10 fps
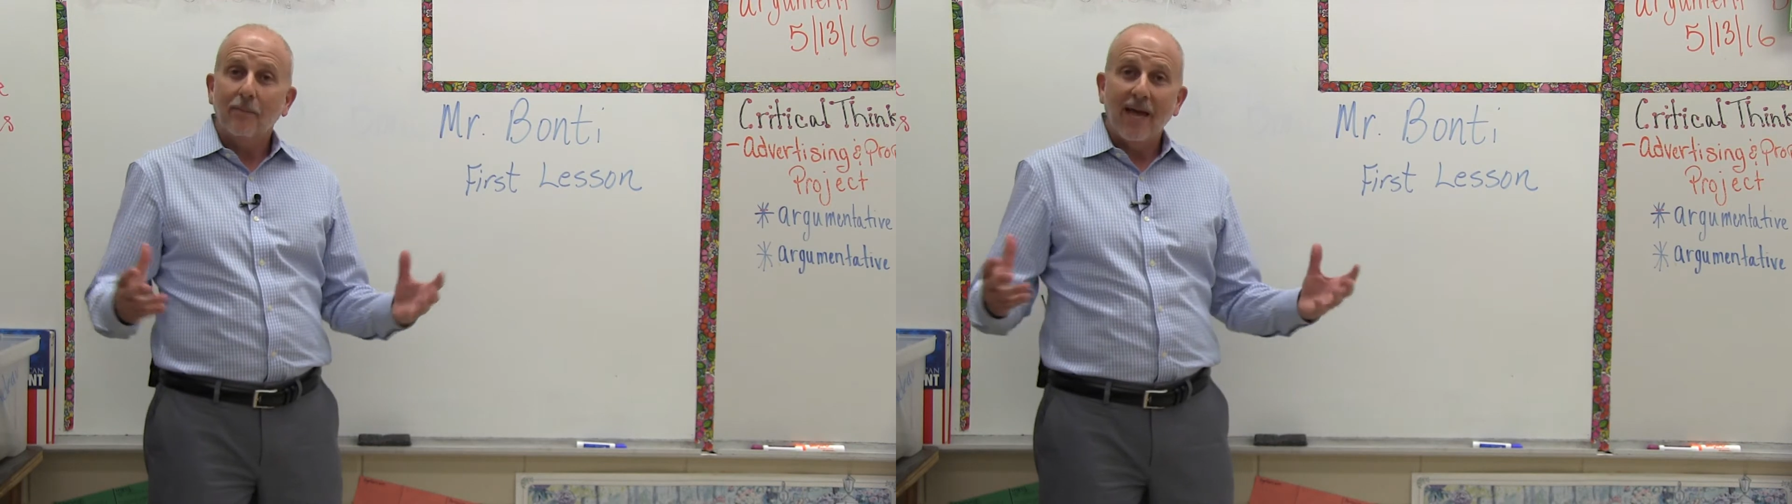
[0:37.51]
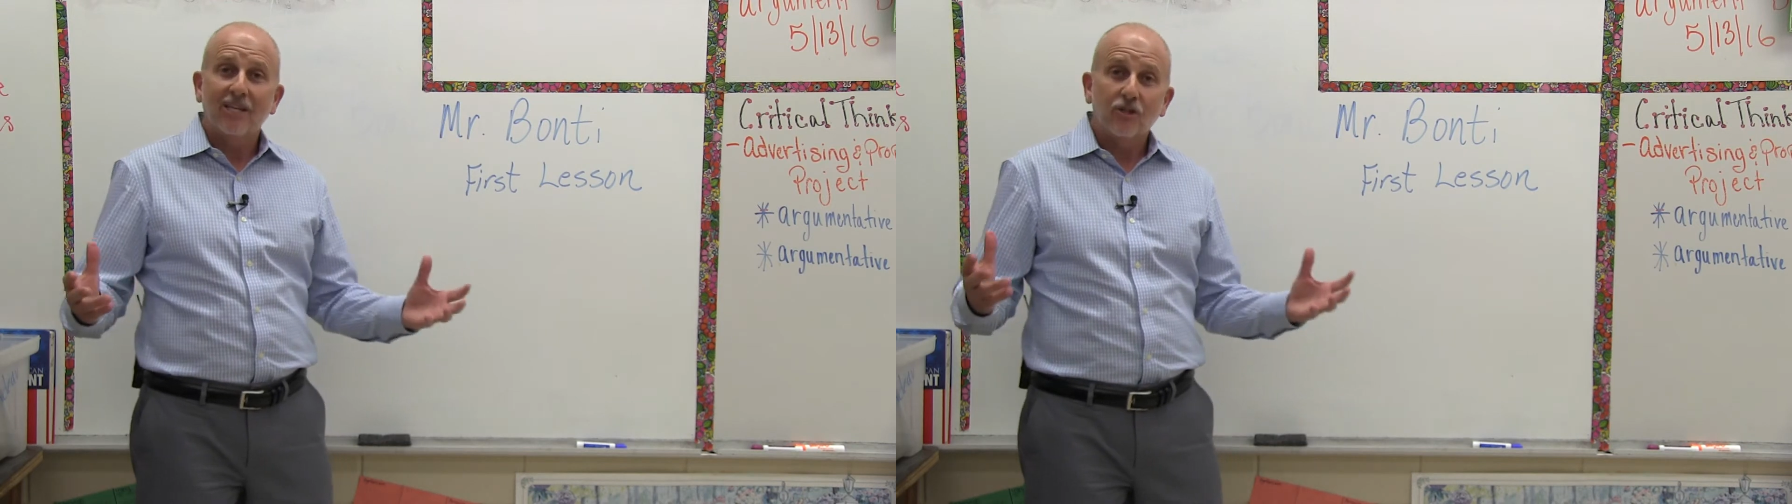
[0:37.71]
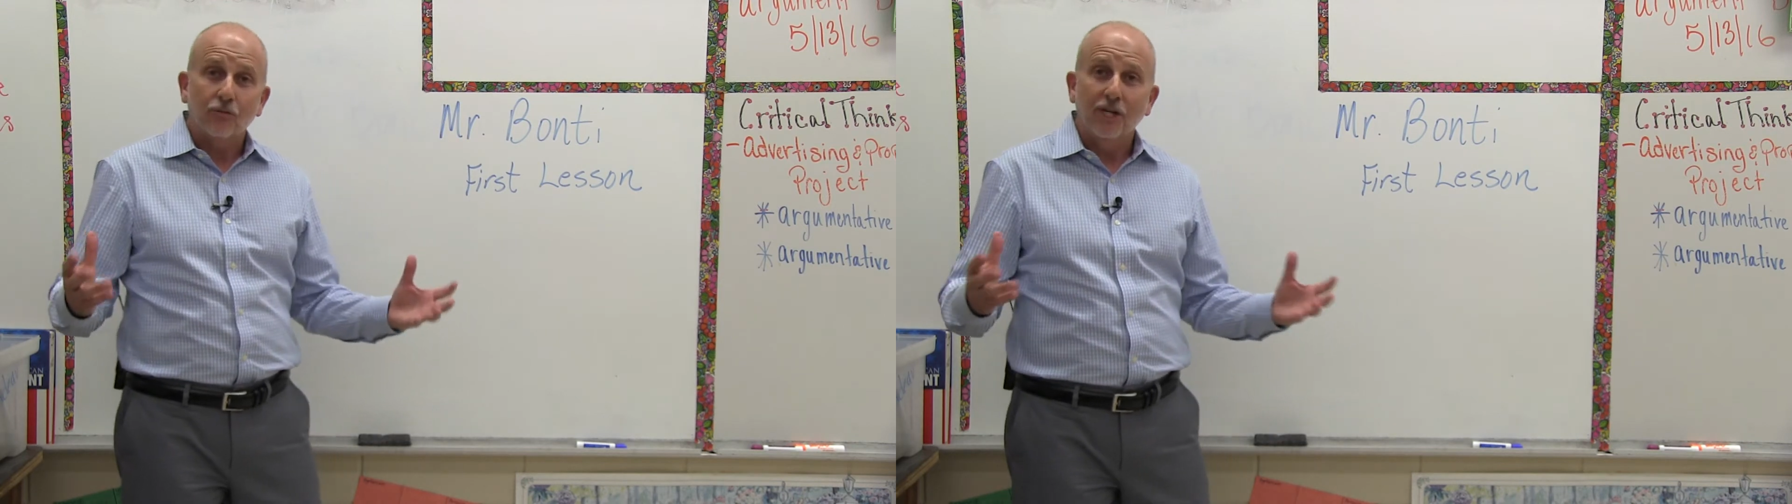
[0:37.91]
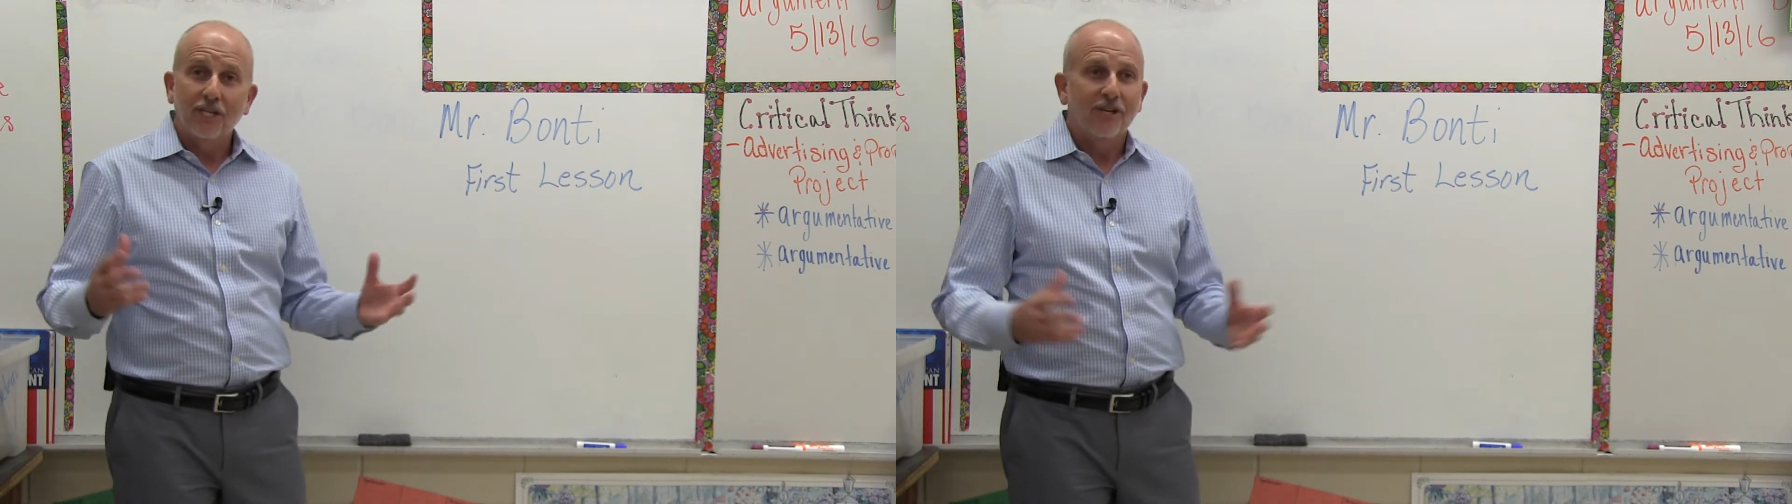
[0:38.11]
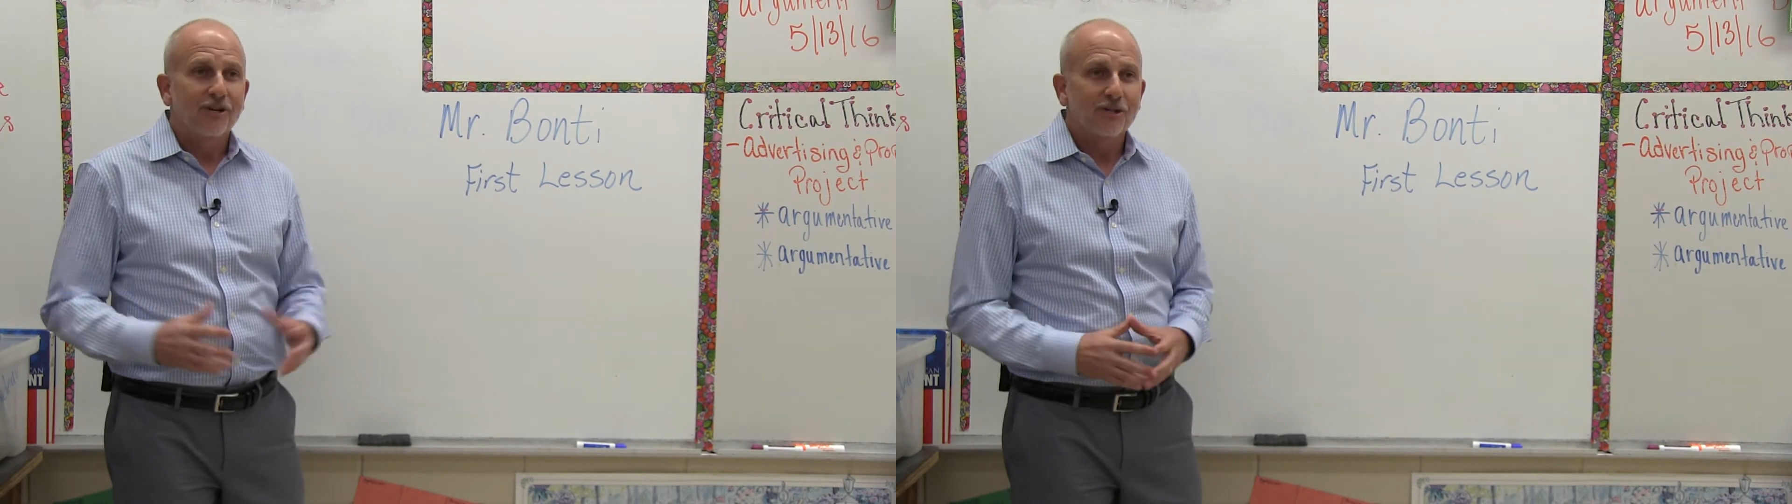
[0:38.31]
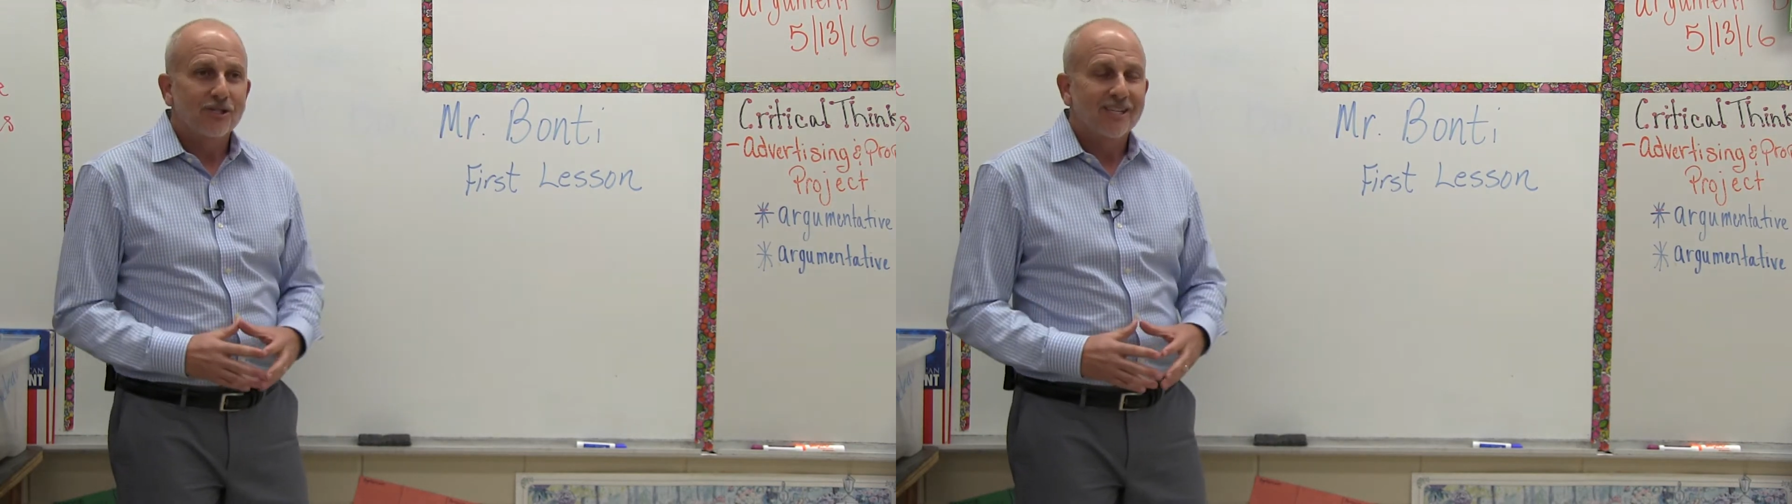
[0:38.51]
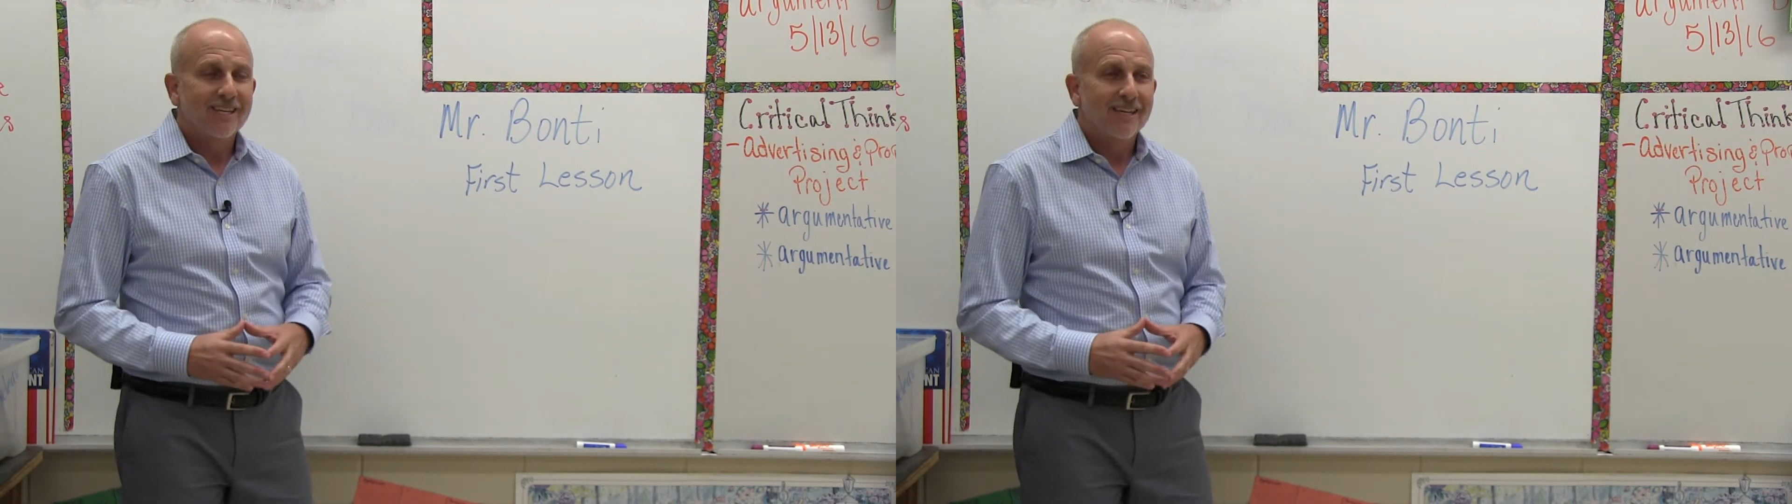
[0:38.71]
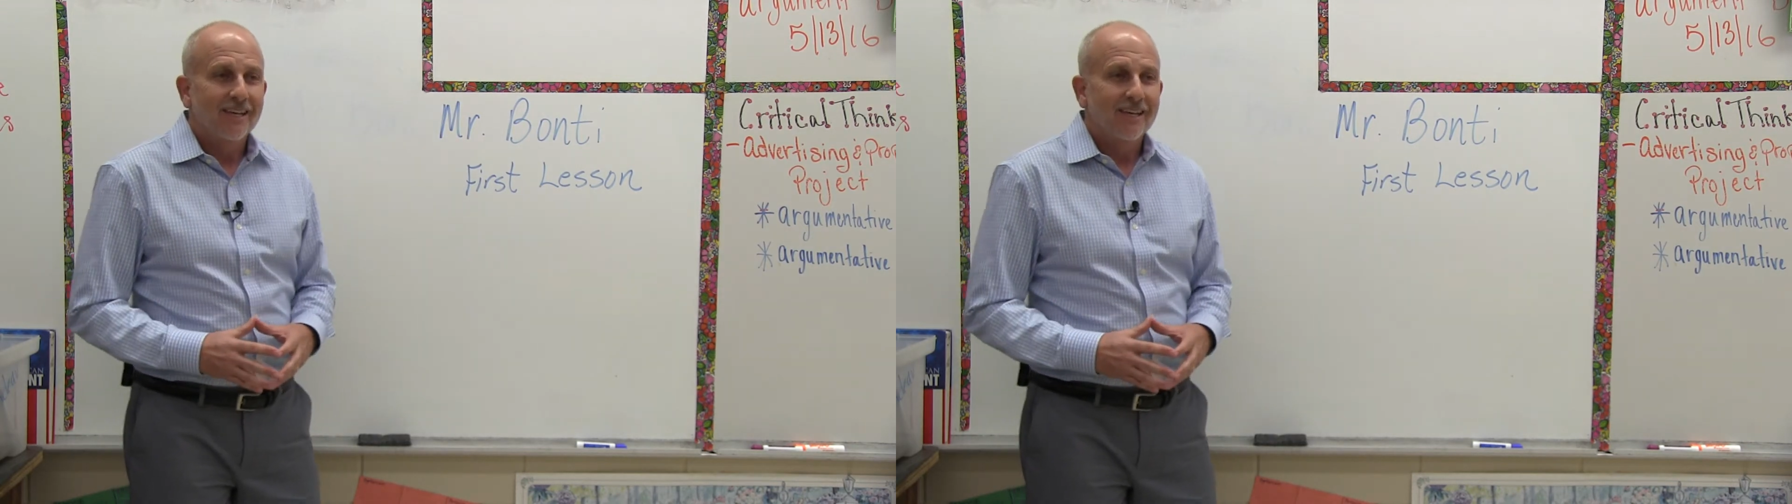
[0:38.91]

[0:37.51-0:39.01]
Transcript: past three years,